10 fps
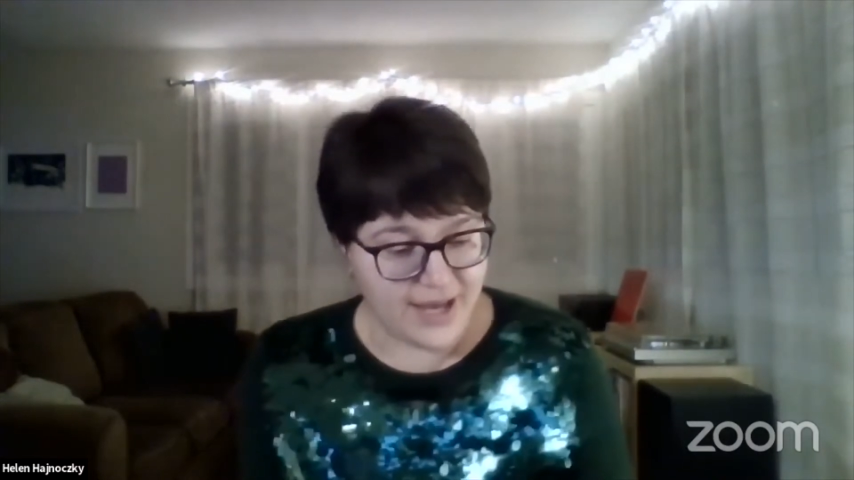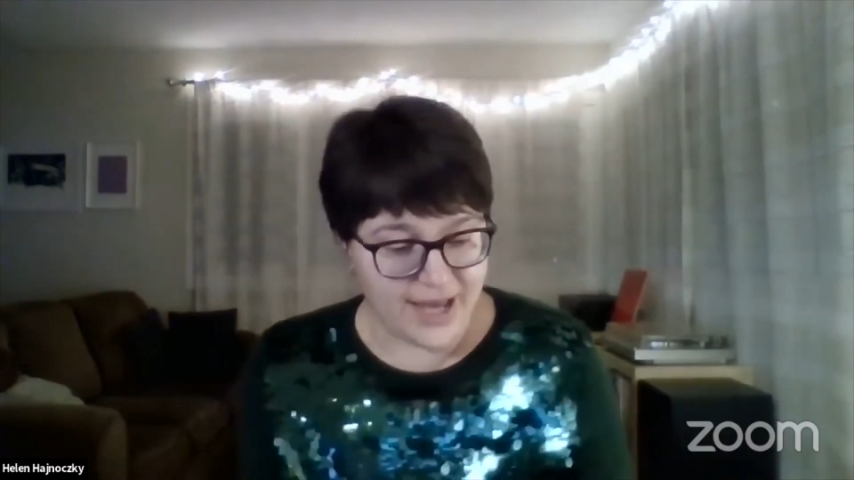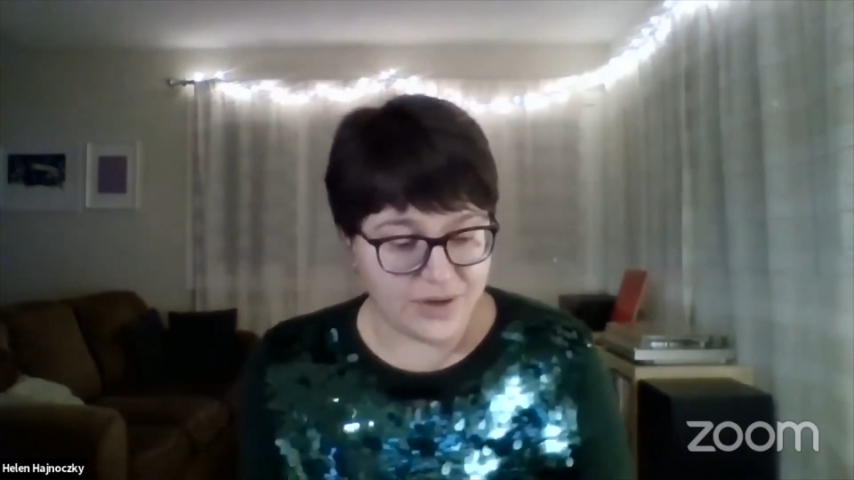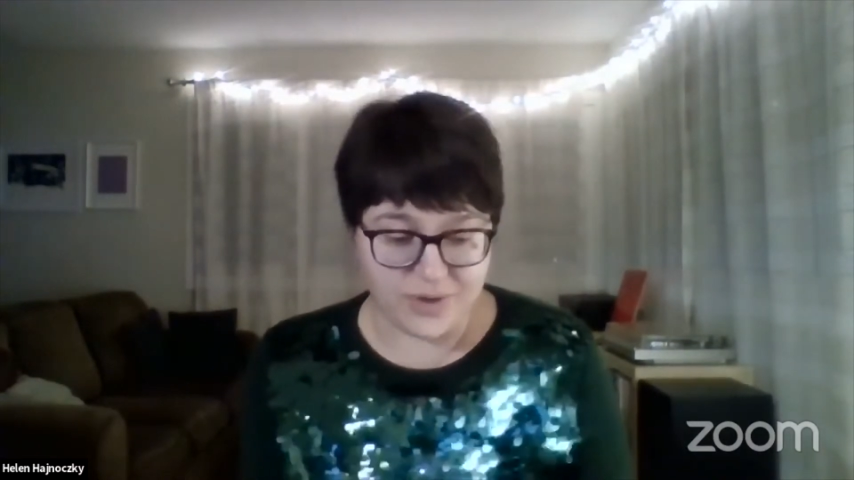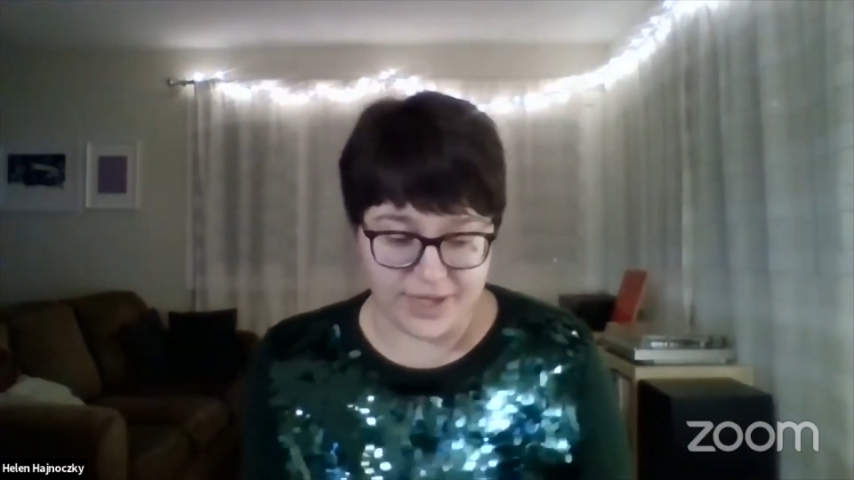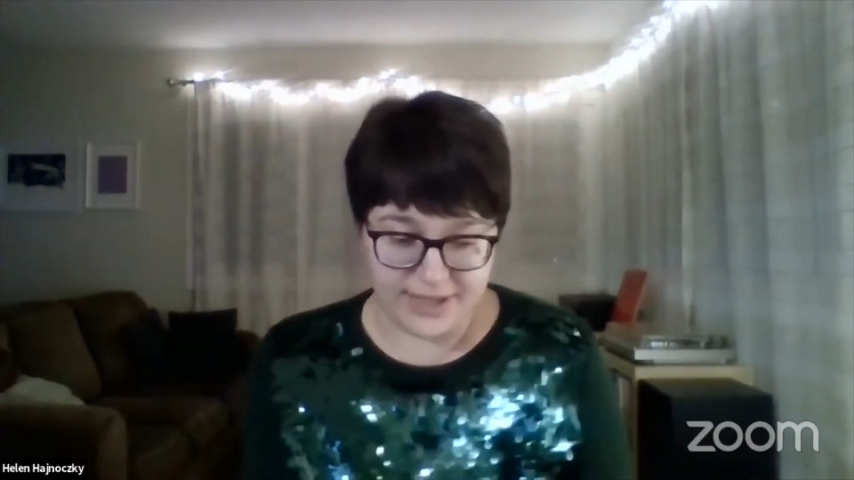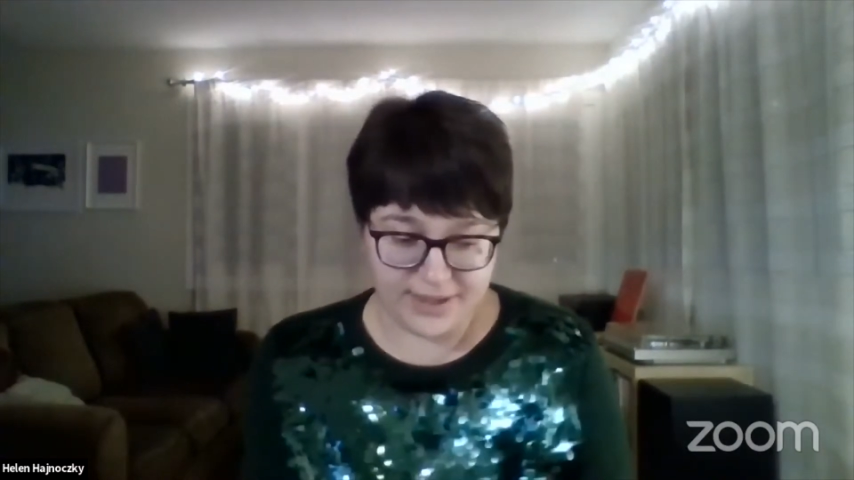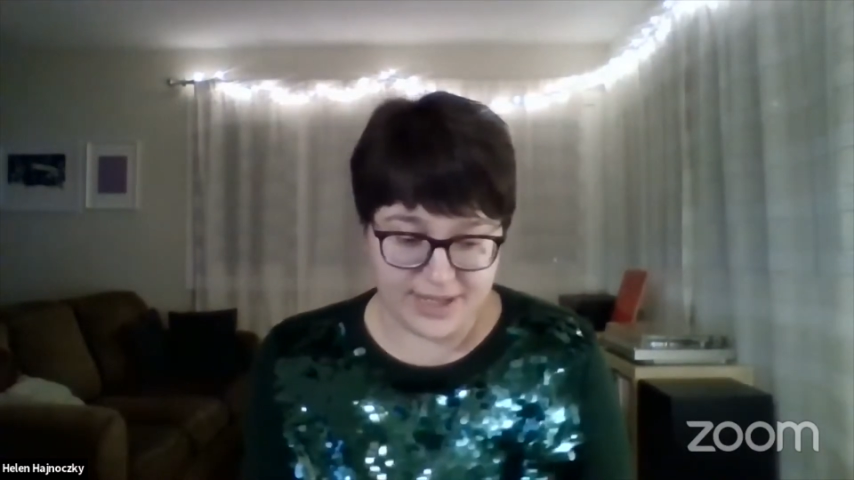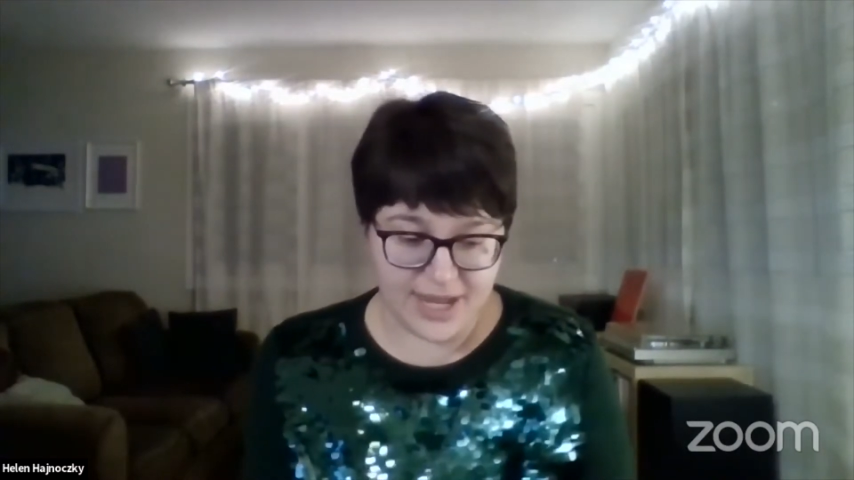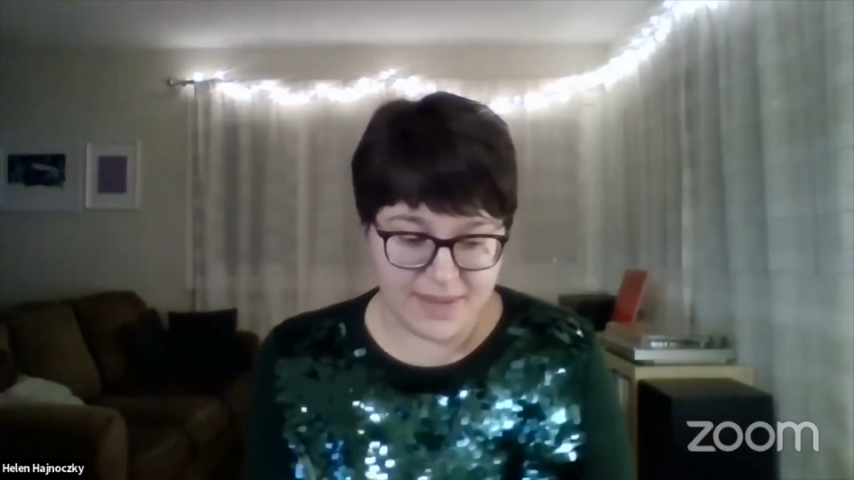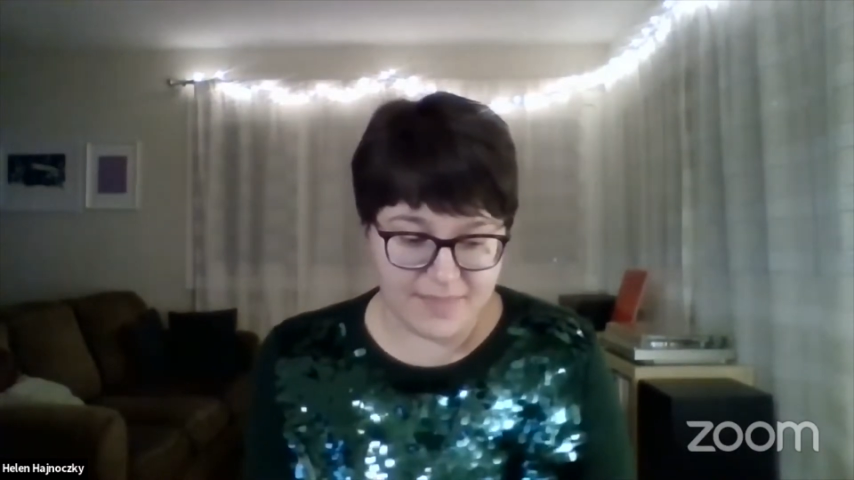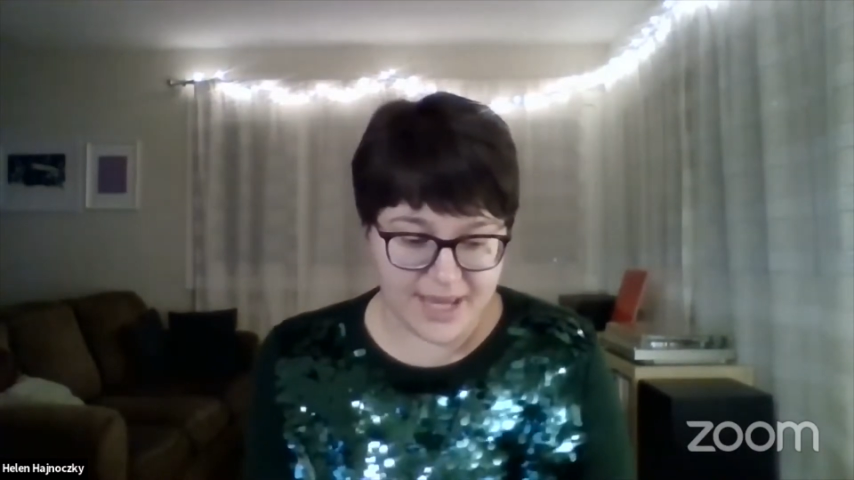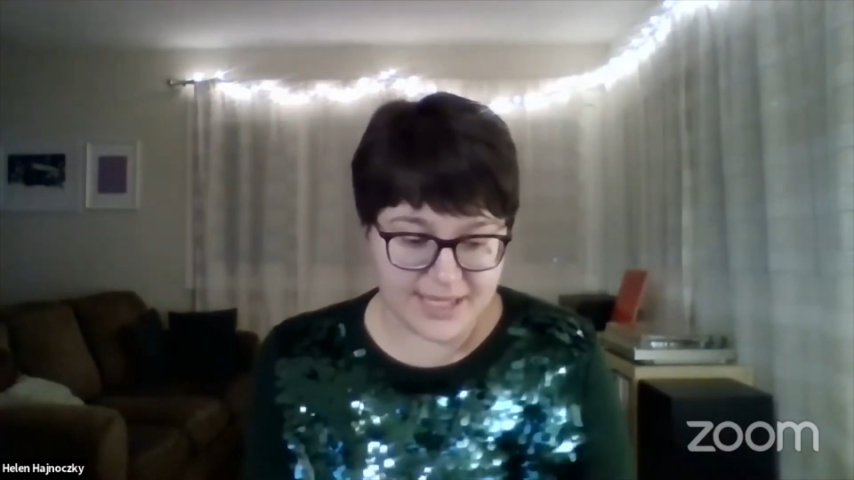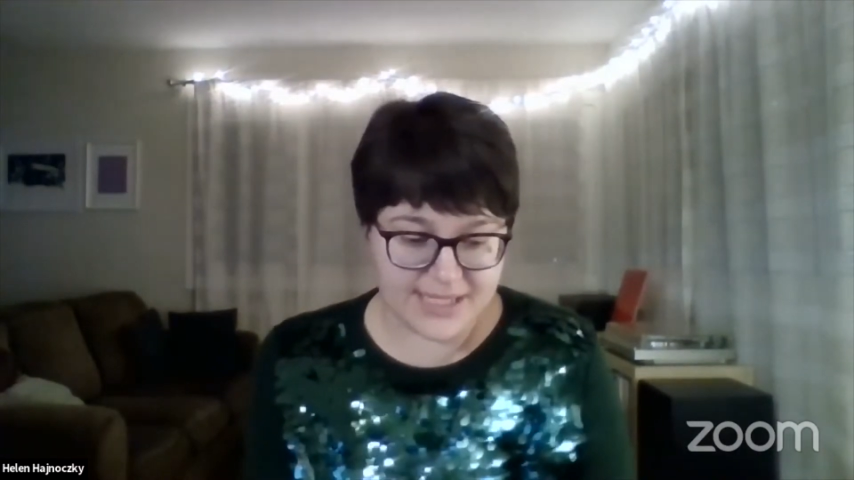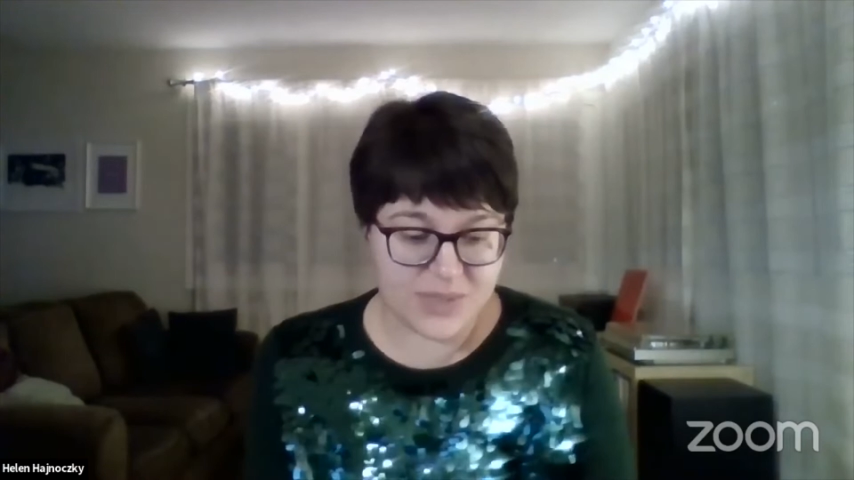and agreeing, the knight
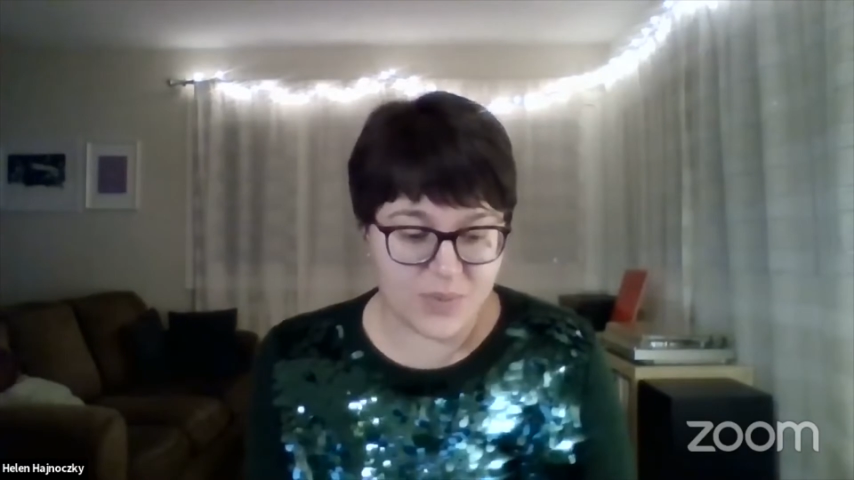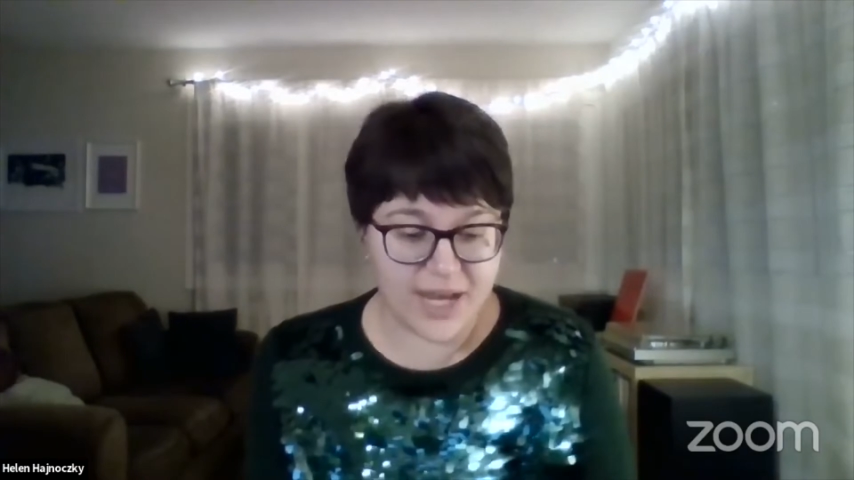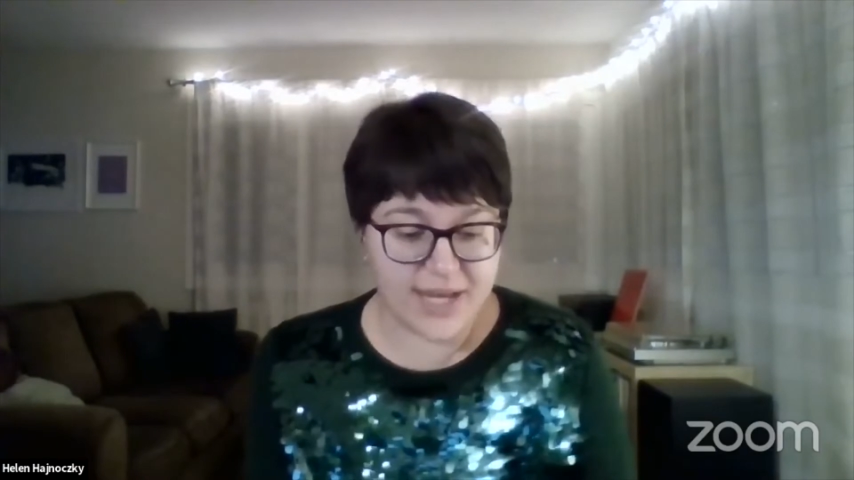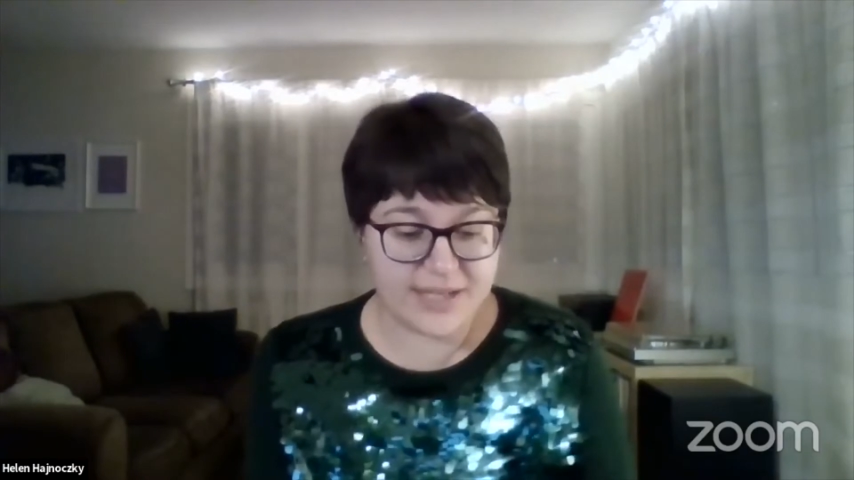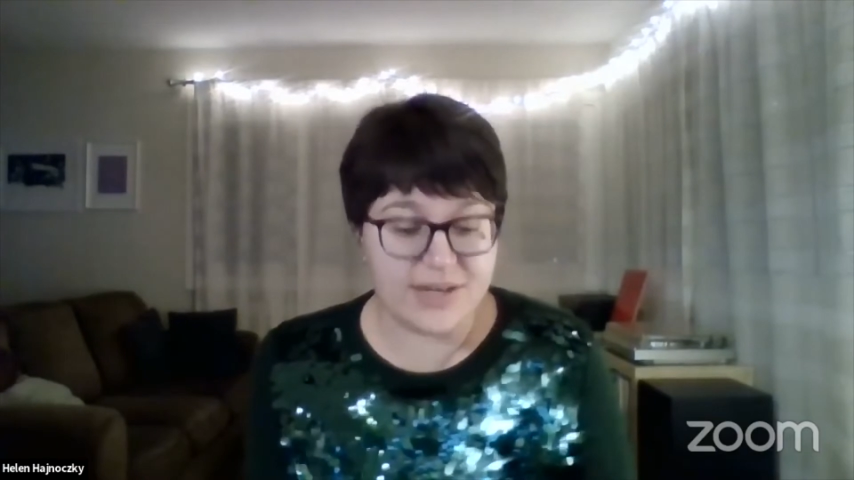makes his way